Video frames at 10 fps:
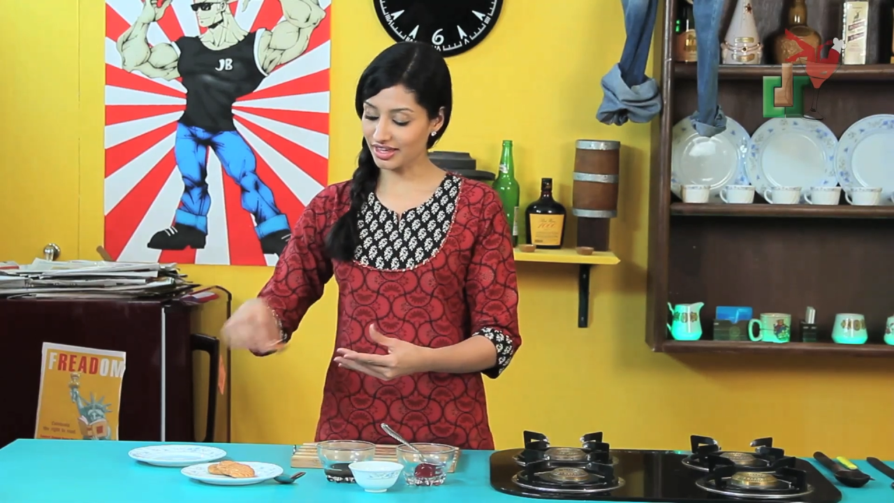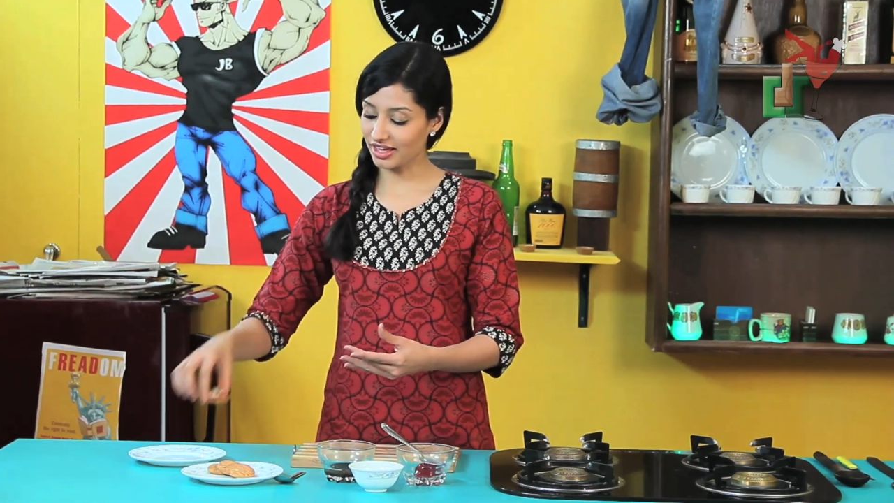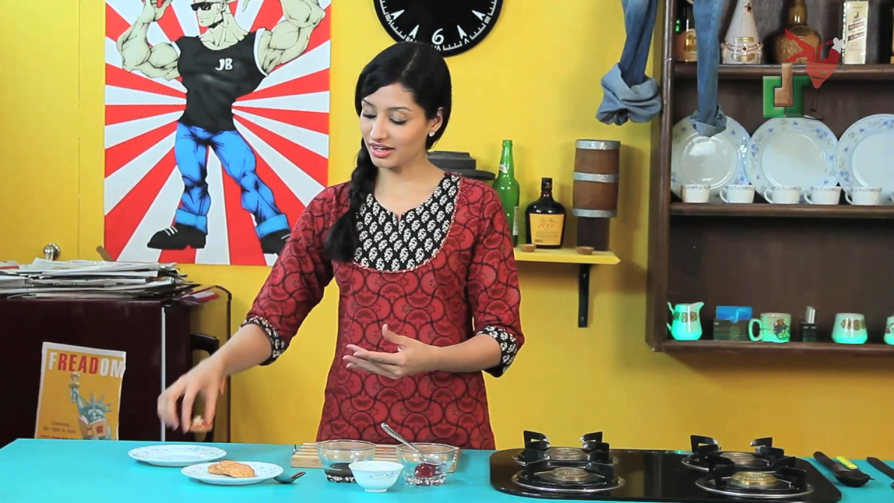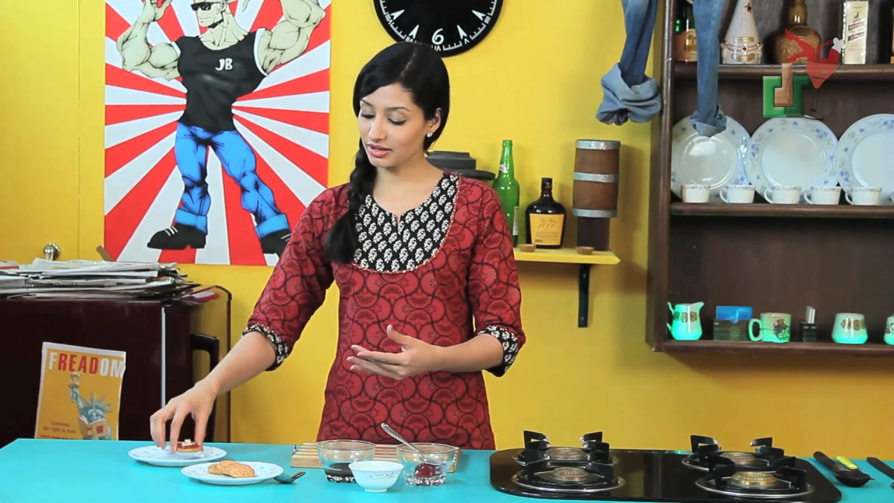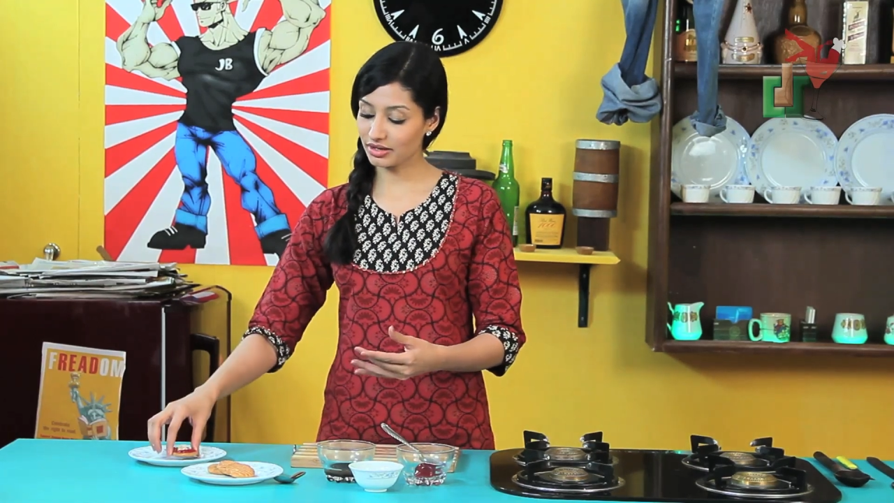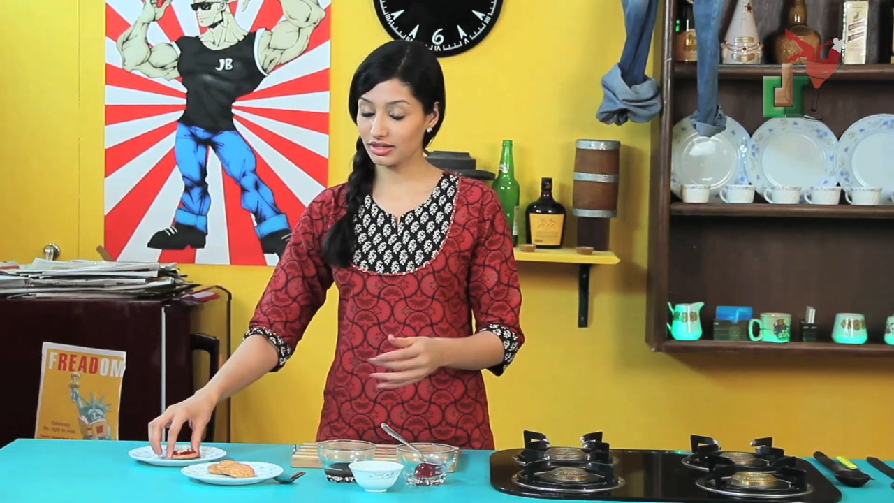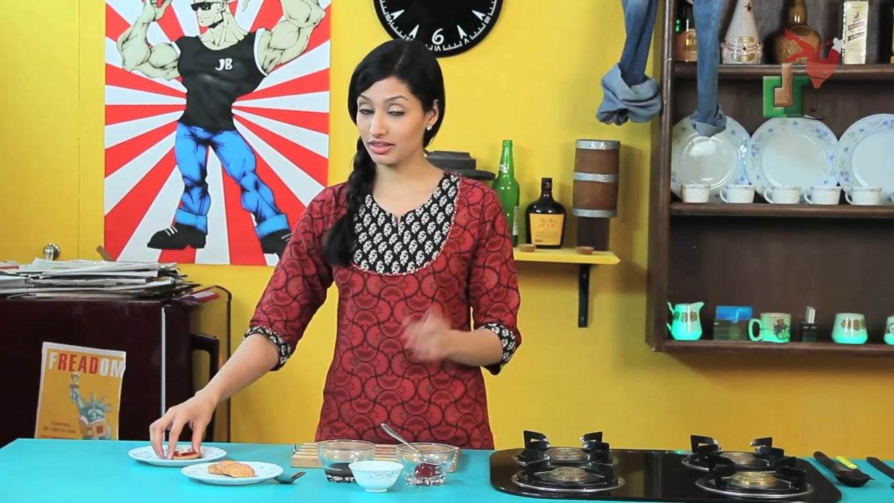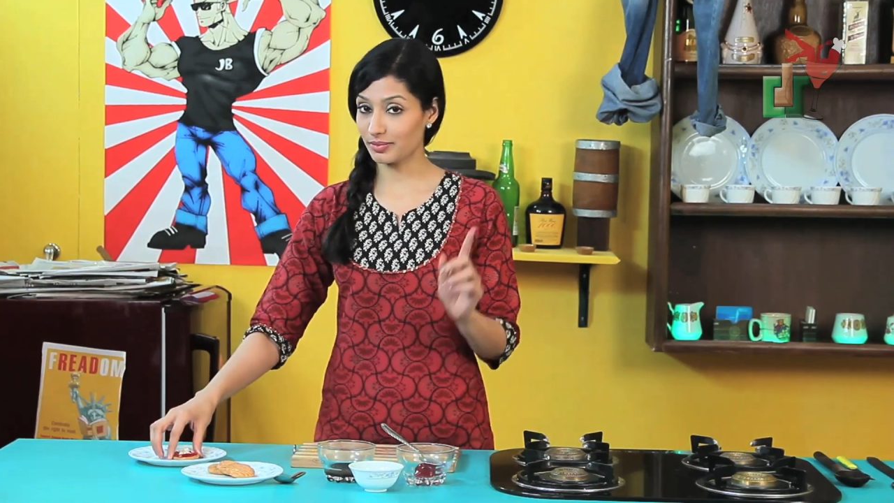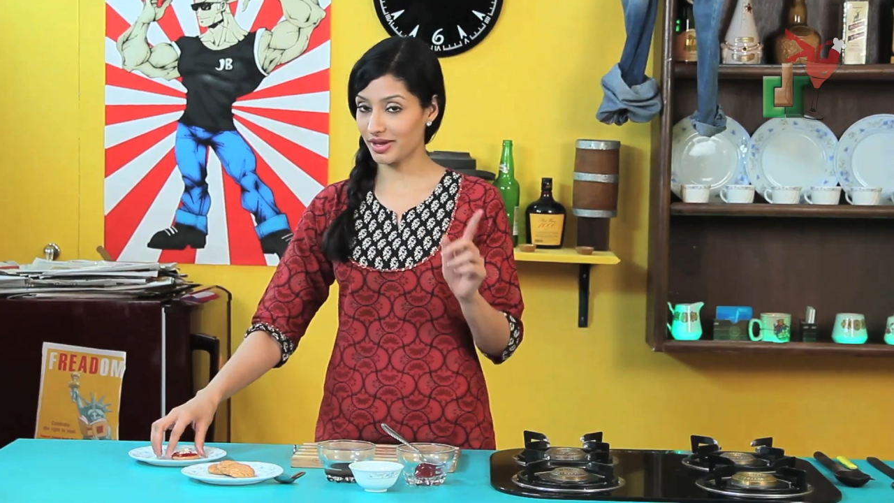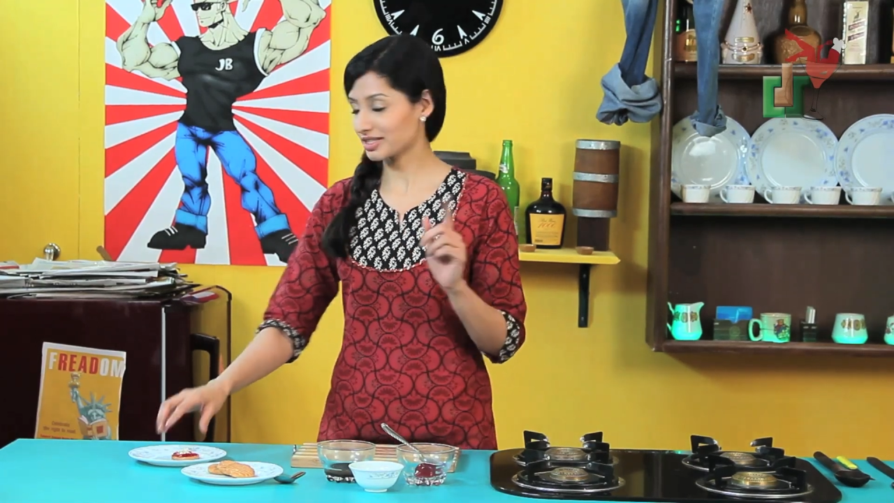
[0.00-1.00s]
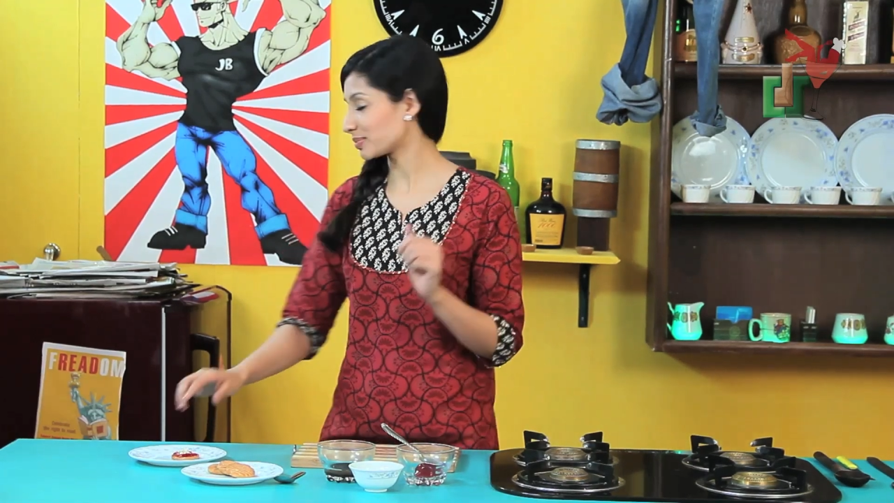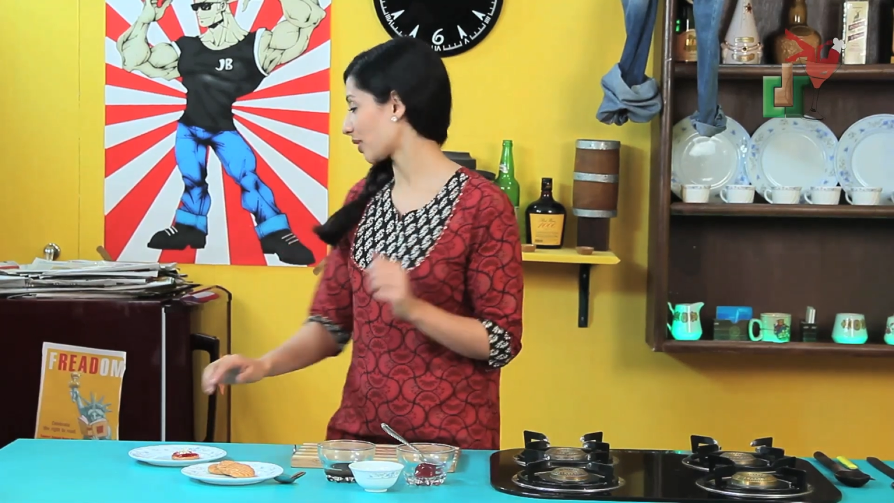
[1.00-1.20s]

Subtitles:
then the best